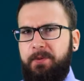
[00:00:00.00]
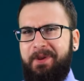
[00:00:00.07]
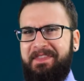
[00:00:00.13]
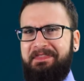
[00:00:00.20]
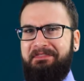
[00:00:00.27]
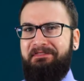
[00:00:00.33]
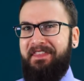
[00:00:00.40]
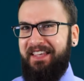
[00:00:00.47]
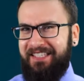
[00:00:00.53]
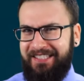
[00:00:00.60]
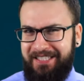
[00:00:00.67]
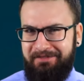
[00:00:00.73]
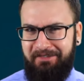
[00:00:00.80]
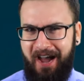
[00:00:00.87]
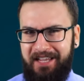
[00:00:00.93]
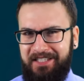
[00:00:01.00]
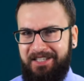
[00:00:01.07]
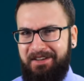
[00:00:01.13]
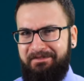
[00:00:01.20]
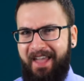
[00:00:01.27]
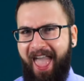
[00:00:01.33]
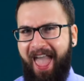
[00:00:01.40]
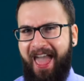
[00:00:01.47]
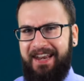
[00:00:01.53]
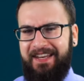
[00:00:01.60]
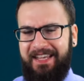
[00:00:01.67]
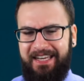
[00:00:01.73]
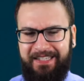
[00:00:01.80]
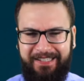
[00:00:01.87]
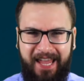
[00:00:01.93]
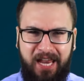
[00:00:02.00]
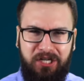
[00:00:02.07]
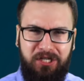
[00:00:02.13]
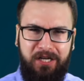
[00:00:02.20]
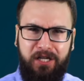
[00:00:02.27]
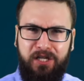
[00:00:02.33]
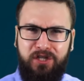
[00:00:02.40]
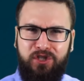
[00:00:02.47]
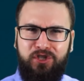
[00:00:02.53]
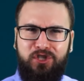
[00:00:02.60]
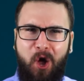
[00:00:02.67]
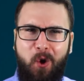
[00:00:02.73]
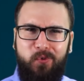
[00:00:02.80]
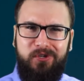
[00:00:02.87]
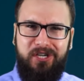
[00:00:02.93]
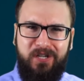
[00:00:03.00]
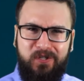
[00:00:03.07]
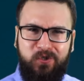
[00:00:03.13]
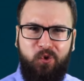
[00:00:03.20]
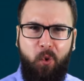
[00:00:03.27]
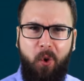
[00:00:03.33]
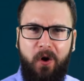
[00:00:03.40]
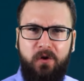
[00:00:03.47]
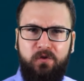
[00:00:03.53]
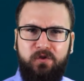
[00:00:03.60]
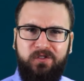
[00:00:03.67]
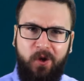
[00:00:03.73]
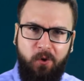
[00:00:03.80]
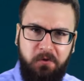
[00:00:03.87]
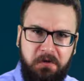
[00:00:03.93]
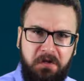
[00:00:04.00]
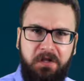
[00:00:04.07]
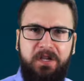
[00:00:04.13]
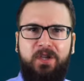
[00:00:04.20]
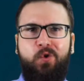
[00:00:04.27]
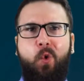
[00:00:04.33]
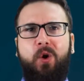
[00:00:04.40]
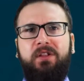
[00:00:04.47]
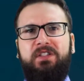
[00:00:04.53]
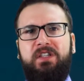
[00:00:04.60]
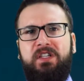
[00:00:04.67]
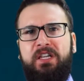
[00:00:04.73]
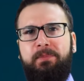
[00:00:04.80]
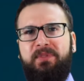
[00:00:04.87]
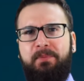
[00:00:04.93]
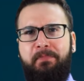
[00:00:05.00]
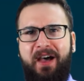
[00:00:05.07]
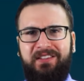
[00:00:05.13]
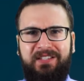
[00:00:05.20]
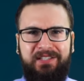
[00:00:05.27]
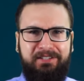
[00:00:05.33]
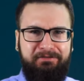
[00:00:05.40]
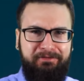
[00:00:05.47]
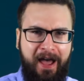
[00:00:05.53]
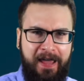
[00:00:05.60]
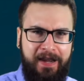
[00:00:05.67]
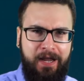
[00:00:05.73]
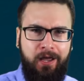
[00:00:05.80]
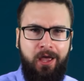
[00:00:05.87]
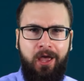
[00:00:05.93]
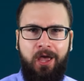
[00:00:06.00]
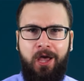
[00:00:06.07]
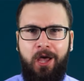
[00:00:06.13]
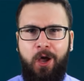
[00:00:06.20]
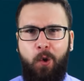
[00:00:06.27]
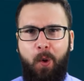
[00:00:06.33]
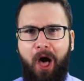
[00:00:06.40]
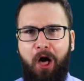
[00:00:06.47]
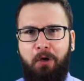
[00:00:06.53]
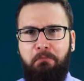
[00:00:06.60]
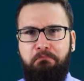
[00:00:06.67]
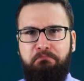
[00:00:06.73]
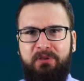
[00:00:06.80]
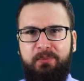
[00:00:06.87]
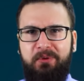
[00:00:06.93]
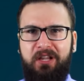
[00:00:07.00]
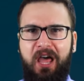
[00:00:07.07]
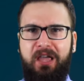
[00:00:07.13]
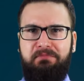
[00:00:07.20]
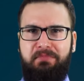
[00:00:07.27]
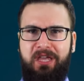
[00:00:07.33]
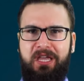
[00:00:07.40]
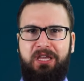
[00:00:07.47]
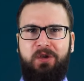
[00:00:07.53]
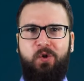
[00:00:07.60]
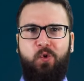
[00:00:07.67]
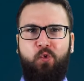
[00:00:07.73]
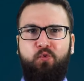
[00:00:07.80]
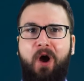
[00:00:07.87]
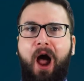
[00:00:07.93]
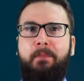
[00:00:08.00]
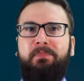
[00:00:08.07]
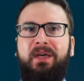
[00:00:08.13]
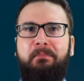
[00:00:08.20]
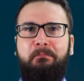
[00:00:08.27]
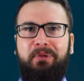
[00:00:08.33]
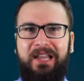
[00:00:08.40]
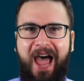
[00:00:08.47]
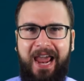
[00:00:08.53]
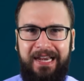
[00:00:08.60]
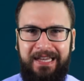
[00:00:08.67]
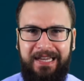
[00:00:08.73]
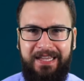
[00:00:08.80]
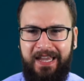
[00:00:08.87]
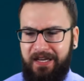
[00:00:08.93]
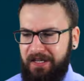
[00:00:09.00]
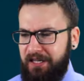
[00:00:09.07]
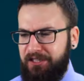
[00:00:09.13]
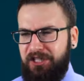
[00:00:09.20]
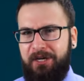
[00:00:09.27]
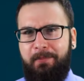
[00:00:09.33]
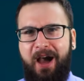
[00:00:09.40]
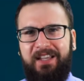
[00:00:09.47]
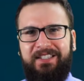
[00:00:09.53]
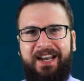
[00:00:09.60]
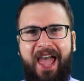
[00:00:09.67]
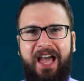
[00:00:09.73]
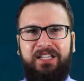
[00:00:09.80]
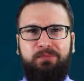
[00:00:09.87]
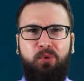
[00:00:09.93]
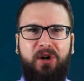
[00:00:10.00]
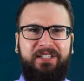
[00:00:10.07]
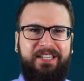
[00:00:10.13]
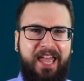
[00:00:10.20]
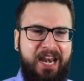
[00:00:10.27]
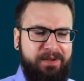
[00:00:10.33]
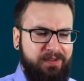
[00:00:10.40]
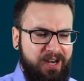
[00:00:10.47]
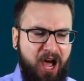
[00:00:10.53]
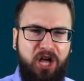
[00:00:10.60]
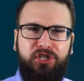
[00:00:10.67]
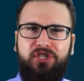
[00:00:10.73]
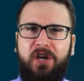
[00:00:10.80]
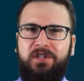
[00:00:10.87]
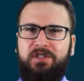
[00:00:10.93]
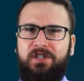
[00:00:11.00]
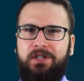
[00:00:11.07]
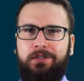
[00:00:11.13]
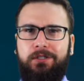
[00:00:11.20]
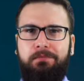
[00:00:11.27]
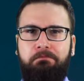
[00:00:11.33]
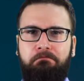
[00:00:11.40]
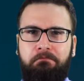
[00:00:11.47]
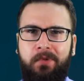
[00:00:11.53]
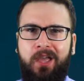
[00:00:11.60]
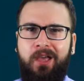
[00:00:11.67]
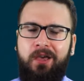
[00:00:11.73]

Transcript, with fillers: To be this divisive and intentionally sow discord socially in order to keep the peasants fighting while people like me rob them blindly and legitimize an exploitative and unjust system?